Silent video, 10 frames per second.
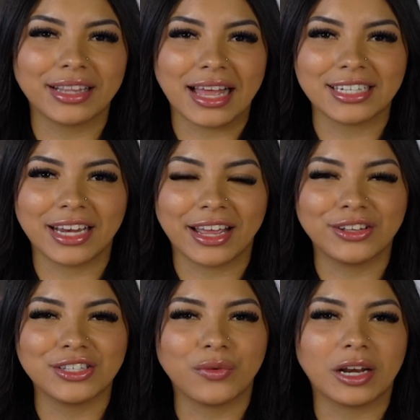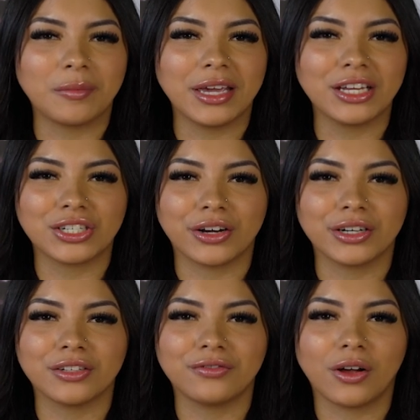your lash tiles, you wanna make sure
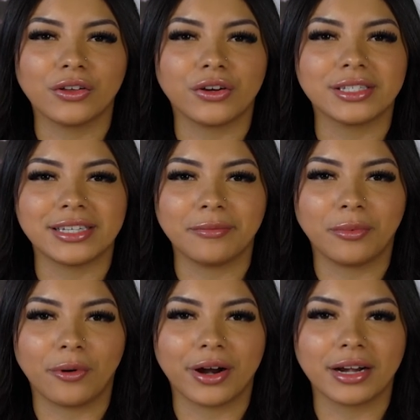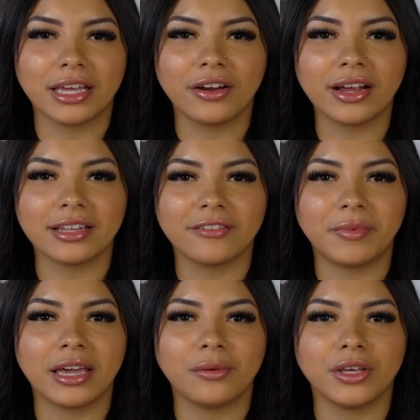to follow your state board. Here at
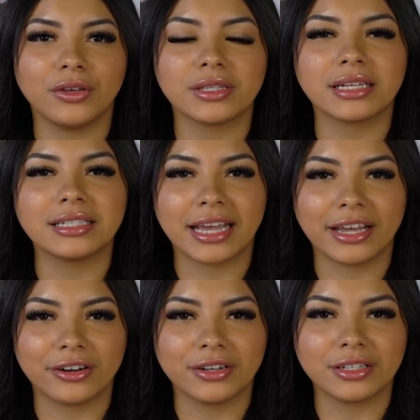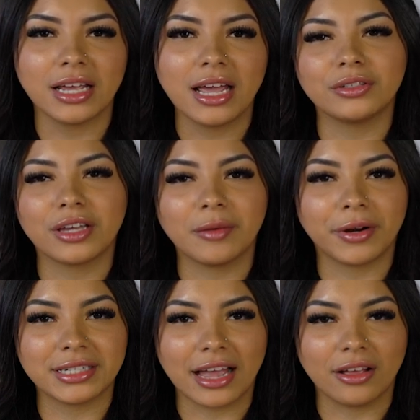LivBay, we use containers to keep
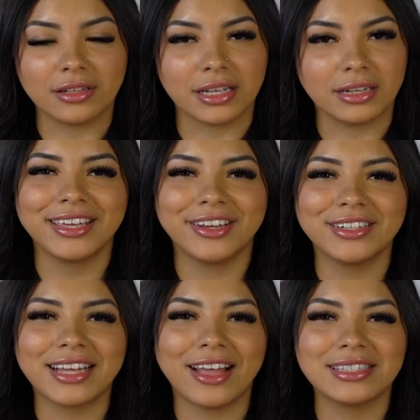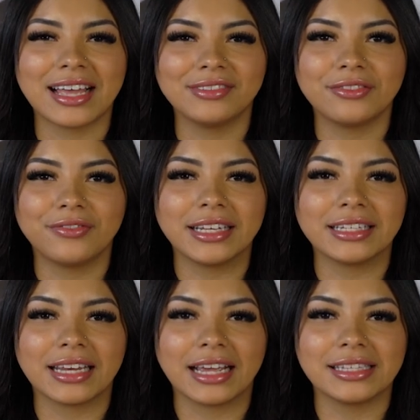our tiles in. Your tiles have to
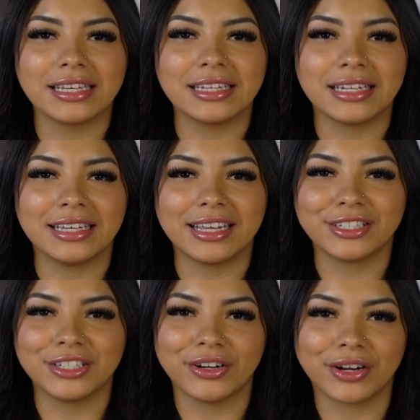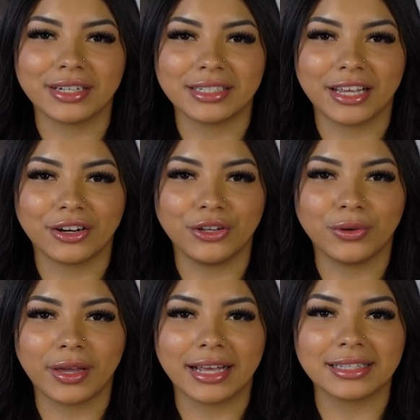fit nice and neat into your container. You
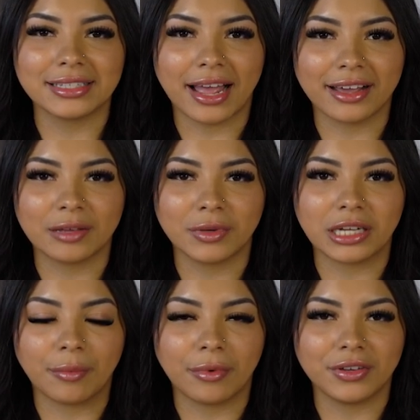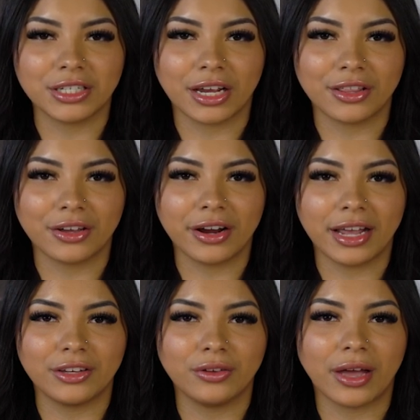can't stack them on top of each other
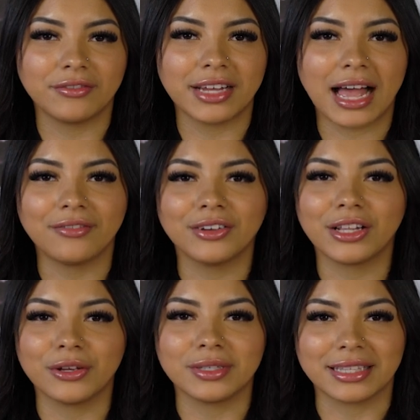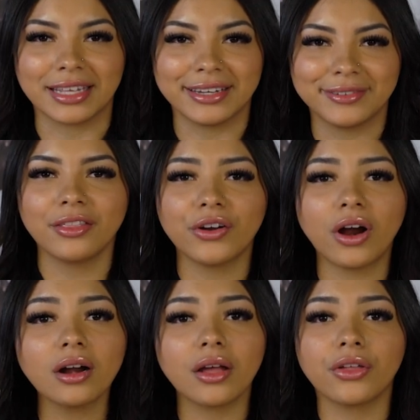and you have to have a closed lid. There
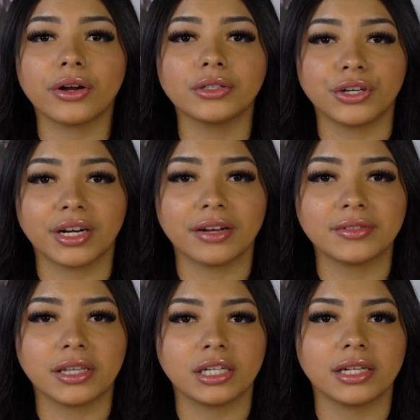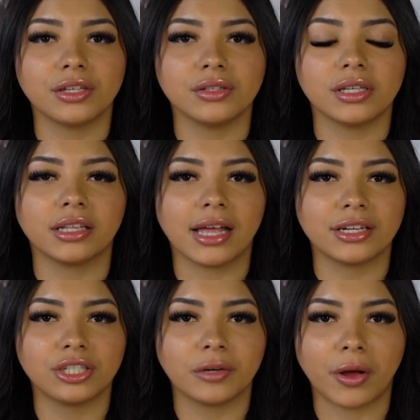are other alternatives such as using a
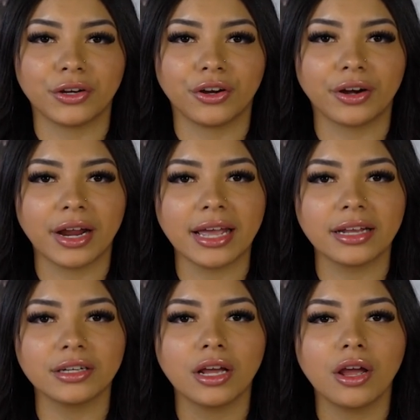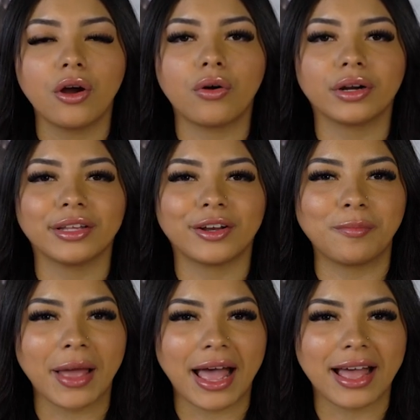lash strip onto your hand or a little
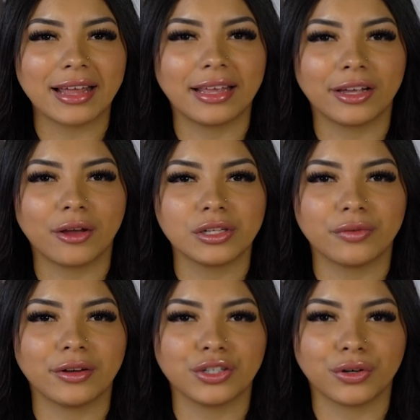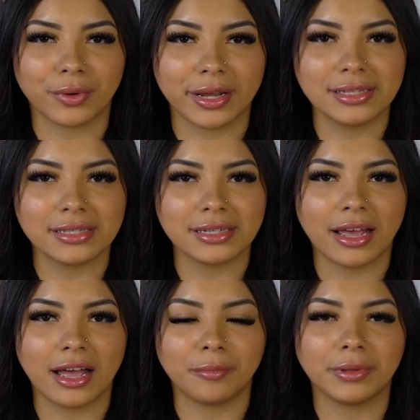pad that goes around your wrist
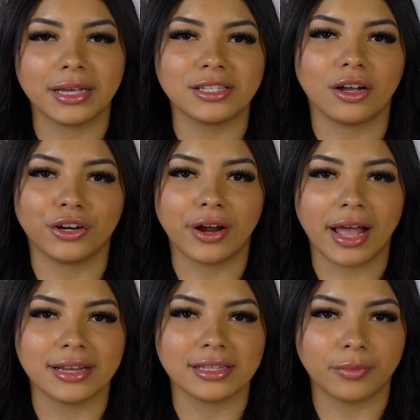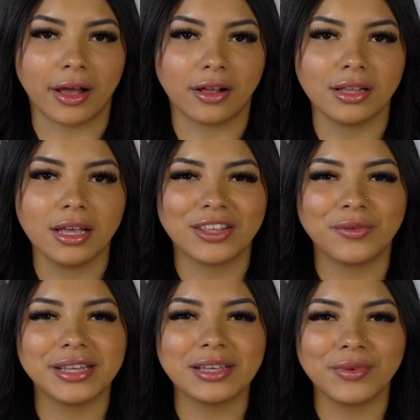um, placed on your hand as well. The
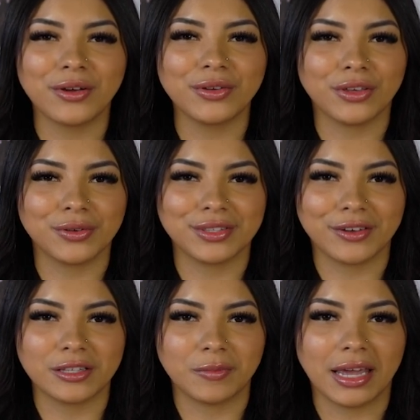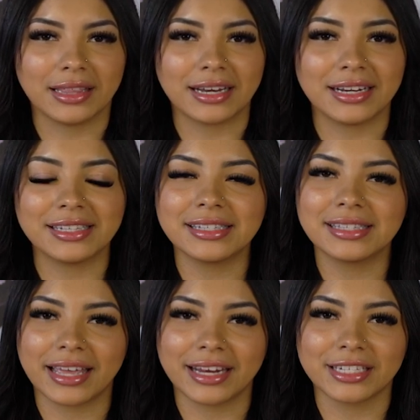reason we don't use those being that it isn't
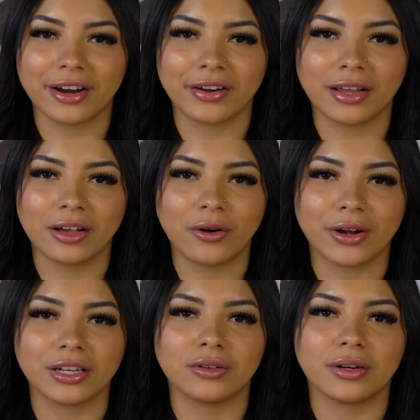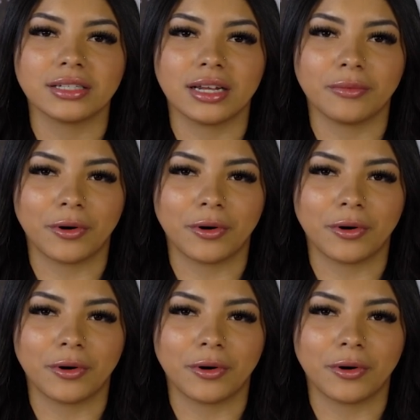sanitary according to our state